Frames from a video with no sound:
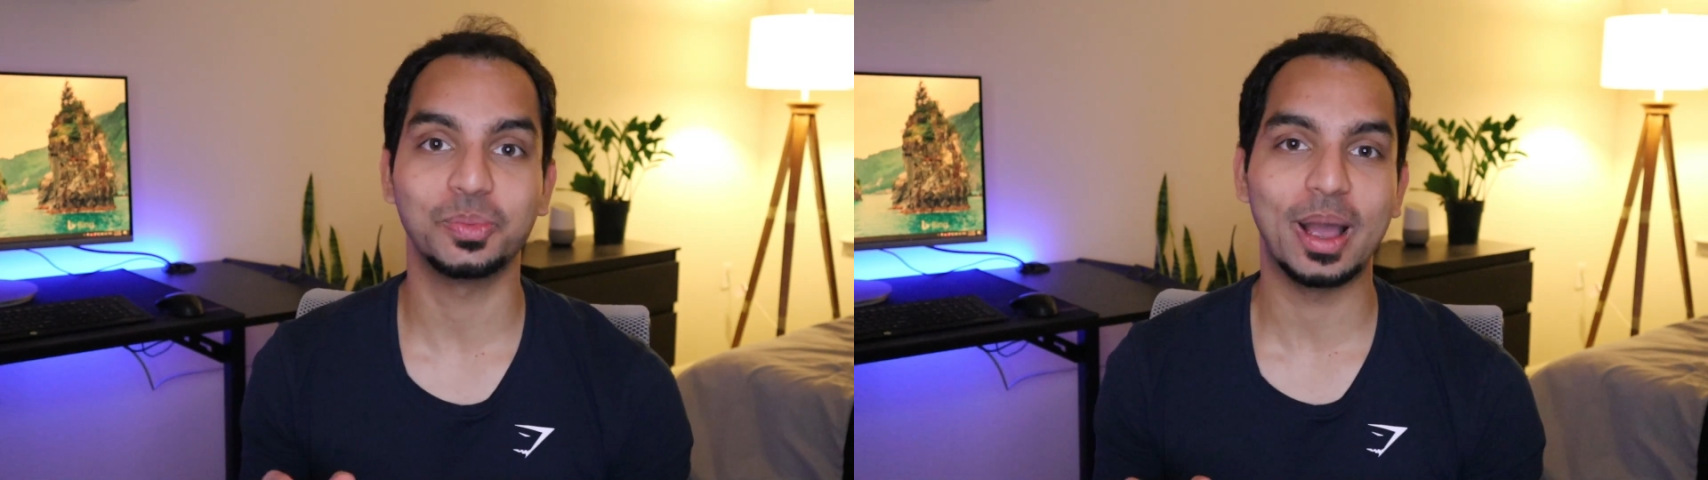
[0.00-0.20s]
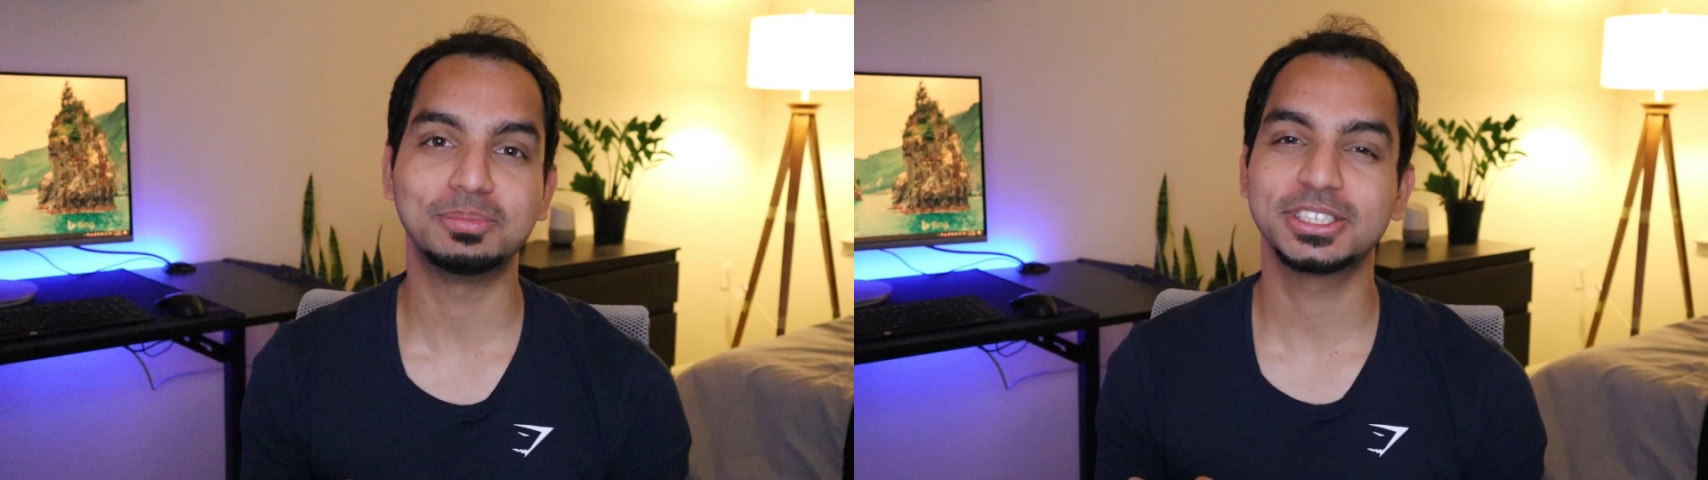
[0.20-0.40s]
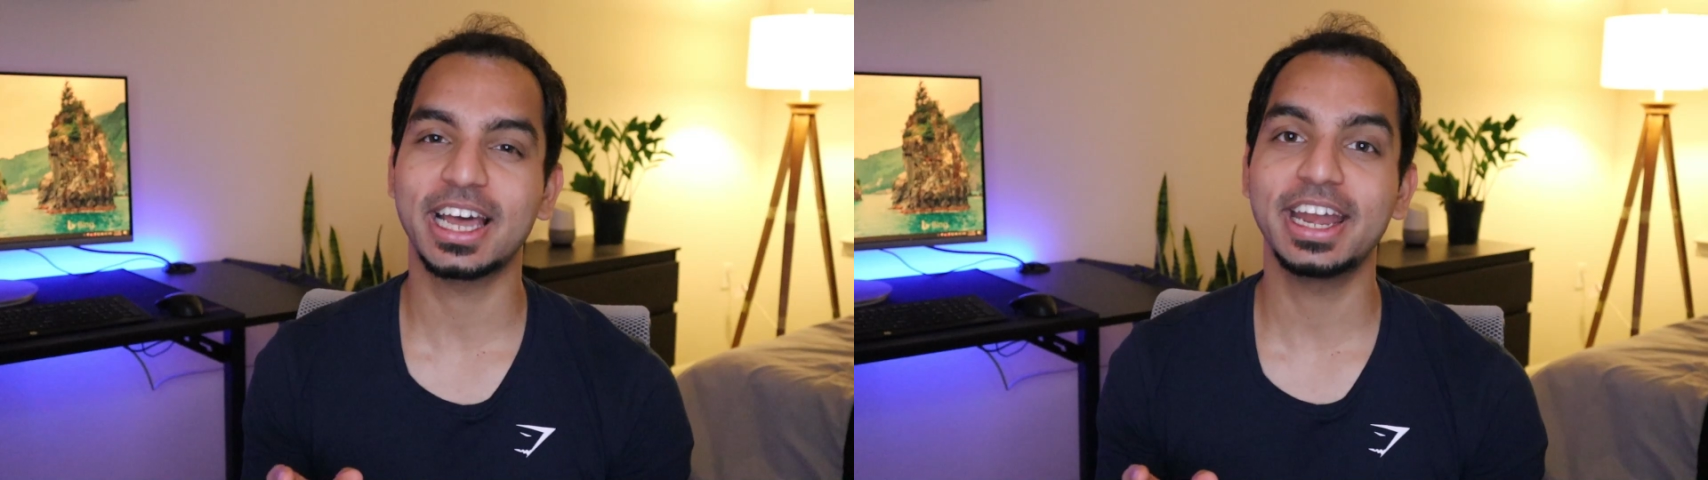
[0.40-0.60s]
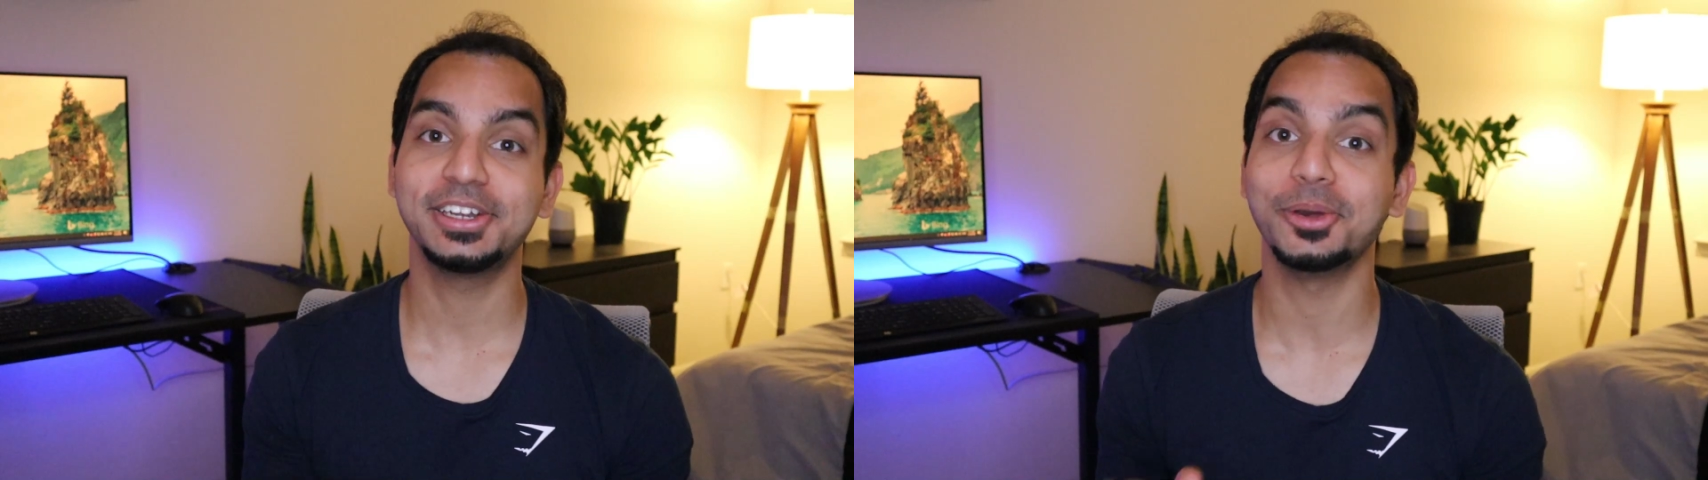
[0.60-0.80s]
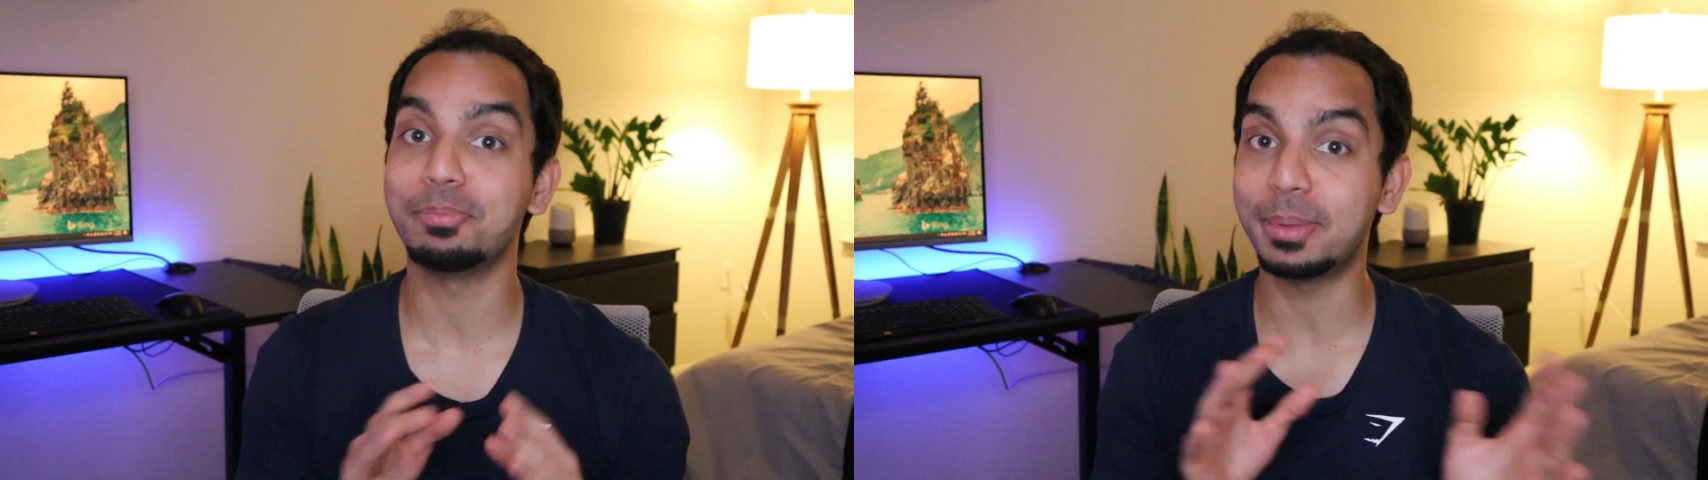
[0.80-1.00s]

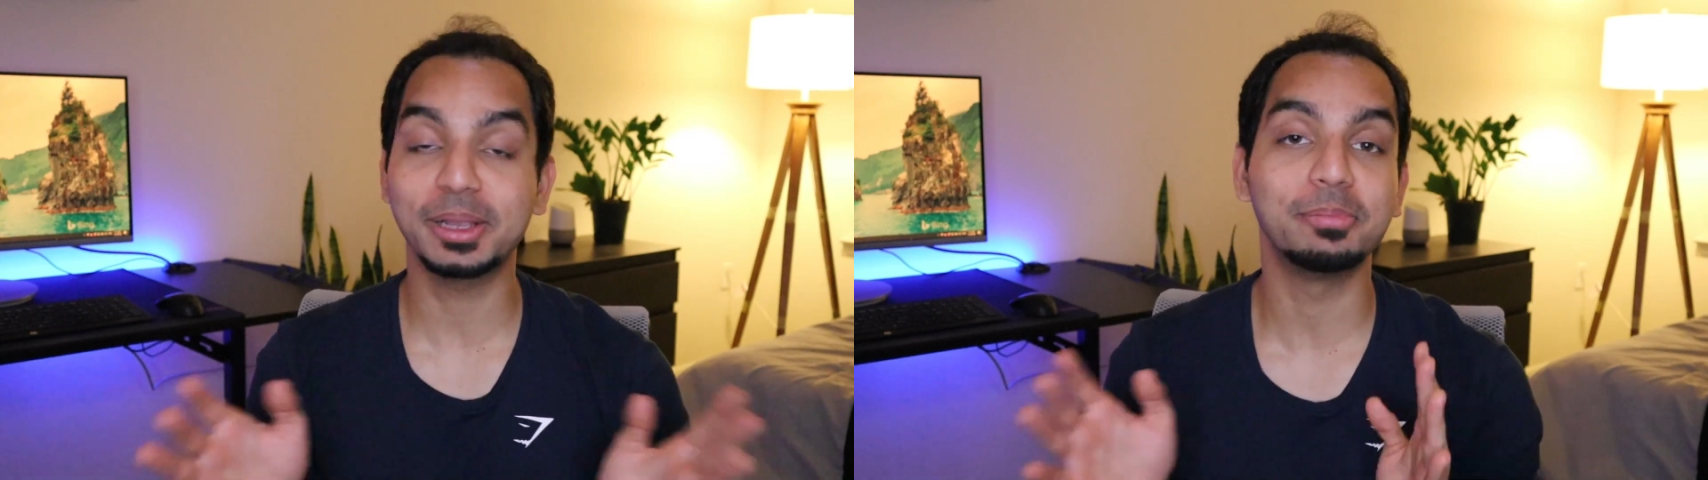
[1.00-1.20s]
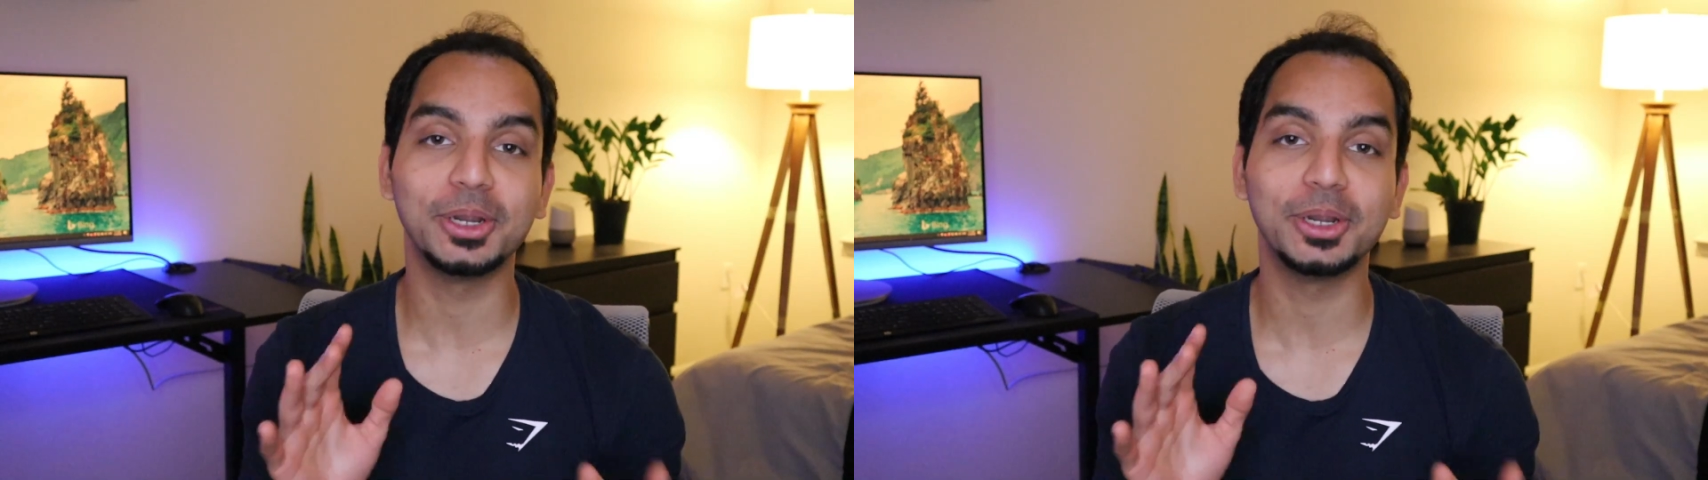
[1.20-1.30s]
website to pick